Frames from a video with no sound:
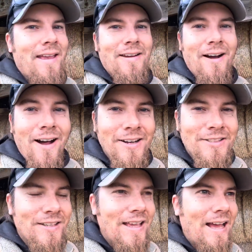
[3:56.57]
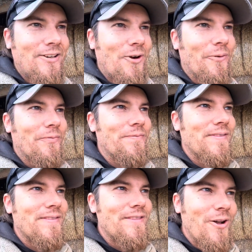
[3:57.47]
And honestly, I don't
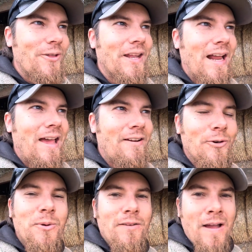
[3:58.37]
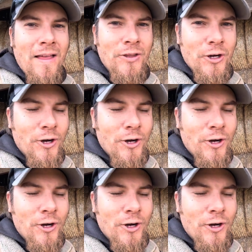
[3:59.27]
know that I ever would have had the